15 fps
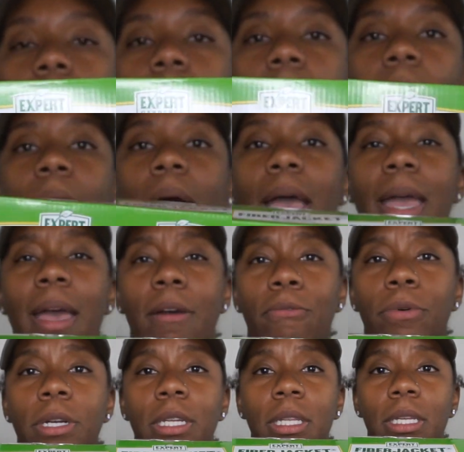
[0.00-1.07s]
I have
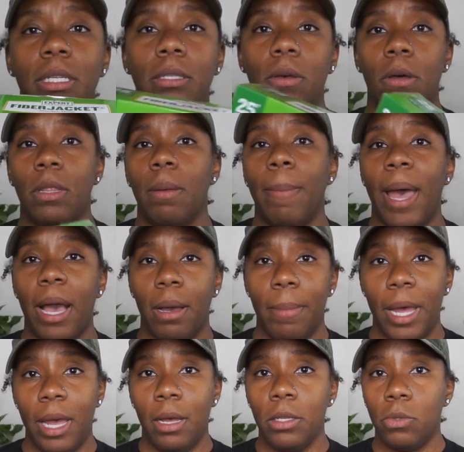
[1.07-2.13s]
one of these on the back of my
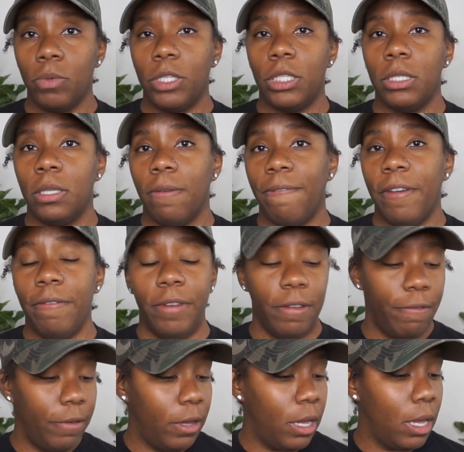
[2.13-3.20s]
house, which is a
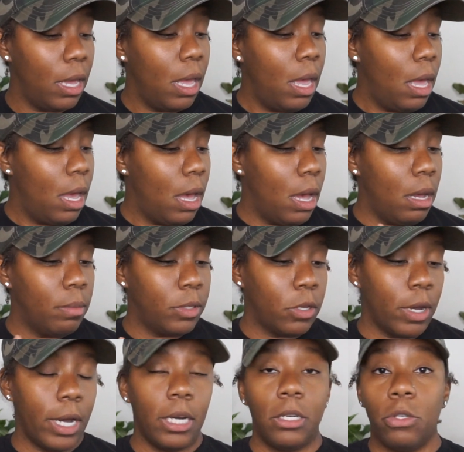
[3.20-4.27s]
50-foot. So
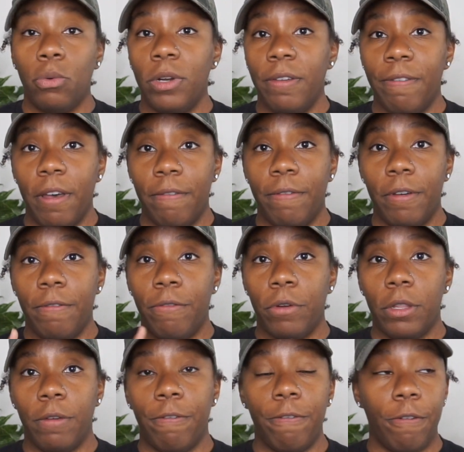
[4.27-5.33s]
I got a 25-foot for
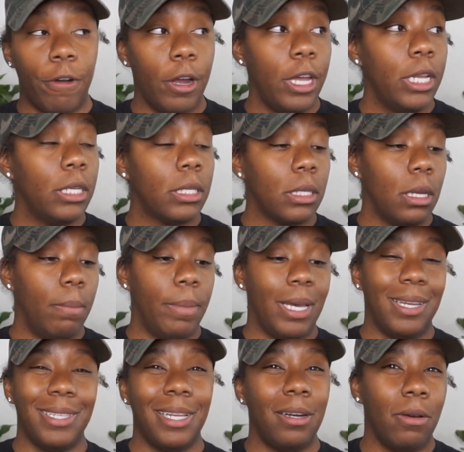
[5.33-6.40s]
the front
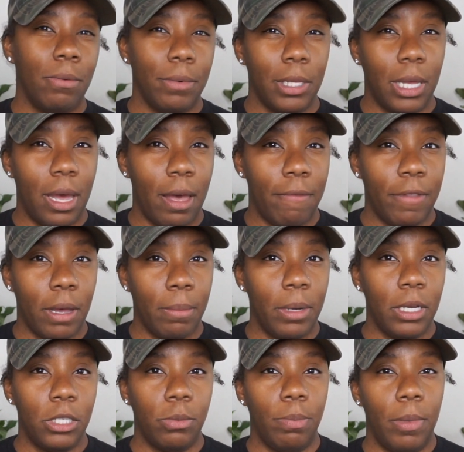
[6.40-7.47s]
because I don't really have that
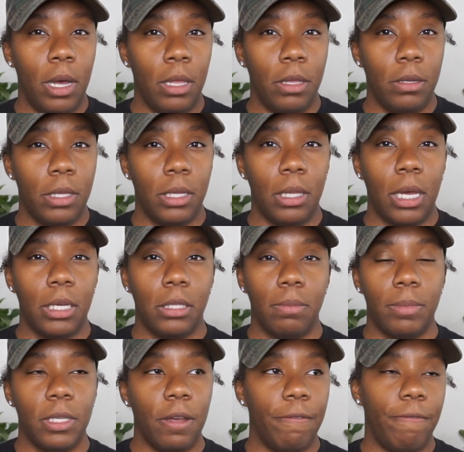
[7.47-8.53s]
much other than like some
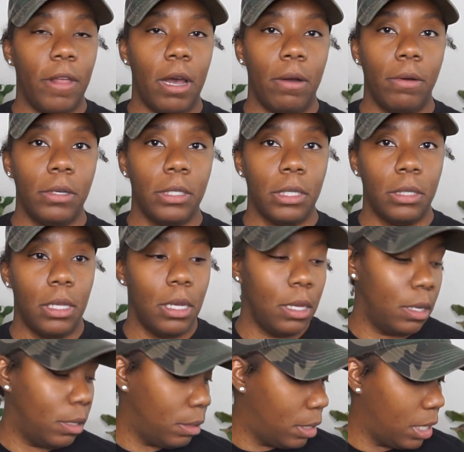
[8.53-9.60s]
sunflowers and
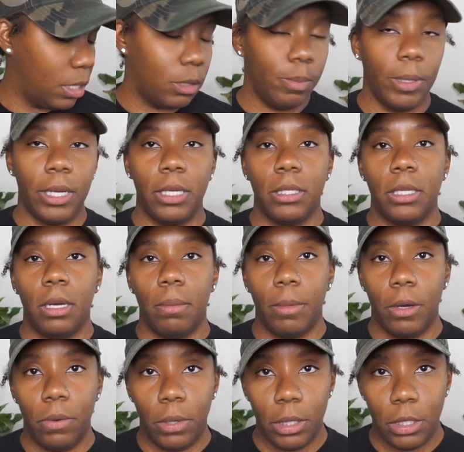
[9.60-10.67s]
then these plants that I'm
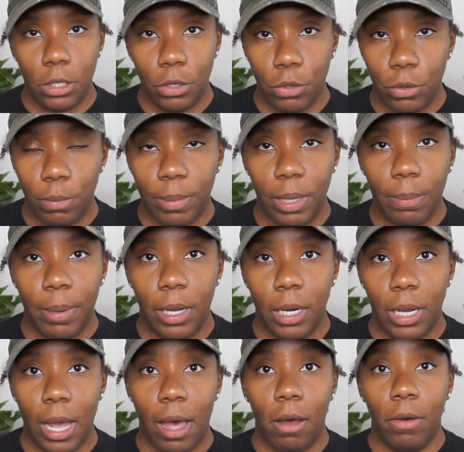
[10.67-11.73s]
going to be
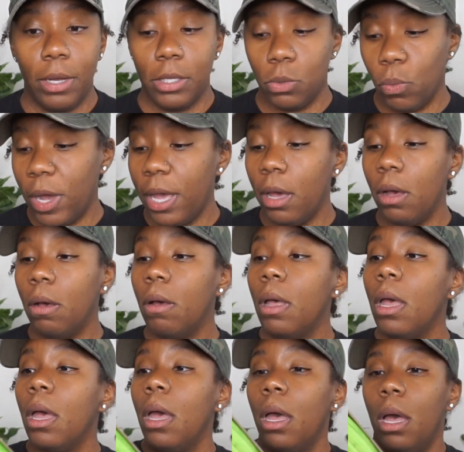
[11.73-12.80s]
putting out as well.
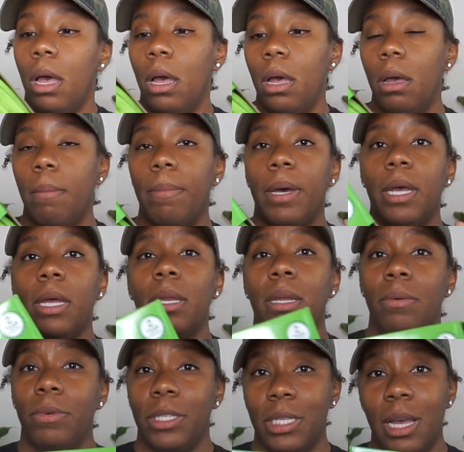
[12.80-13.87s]
But it
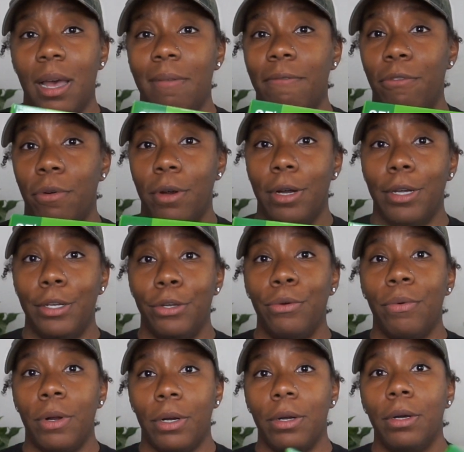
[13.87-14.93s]
was time for a new
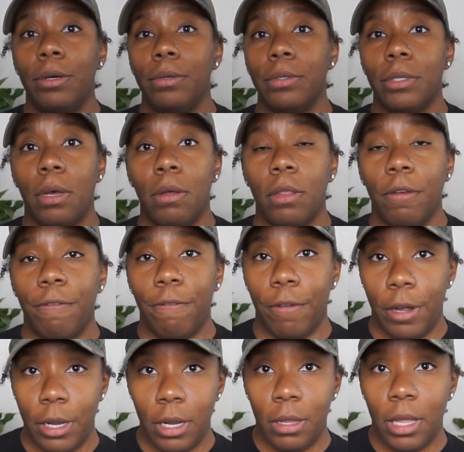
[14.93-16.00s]
water hose on the
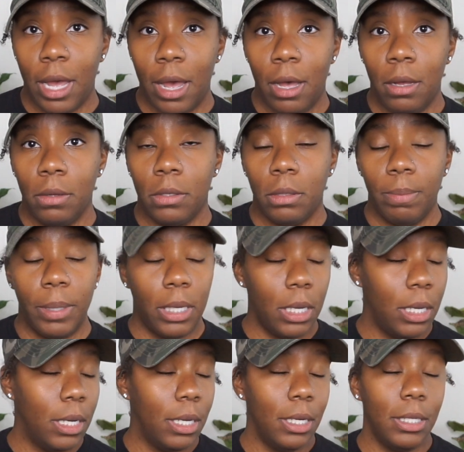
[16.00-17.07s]
front of the house
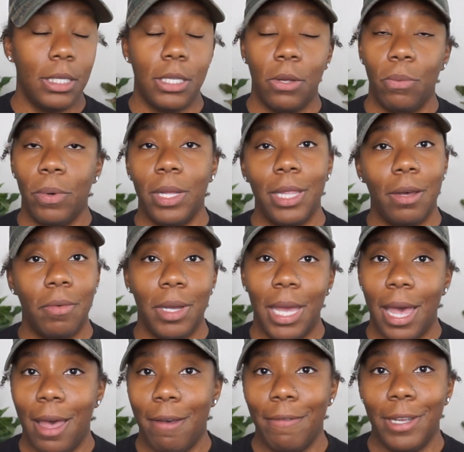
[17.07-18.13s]
because the one that we
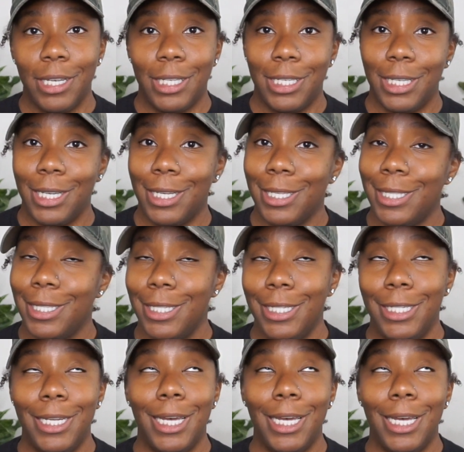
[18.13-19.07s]
have is just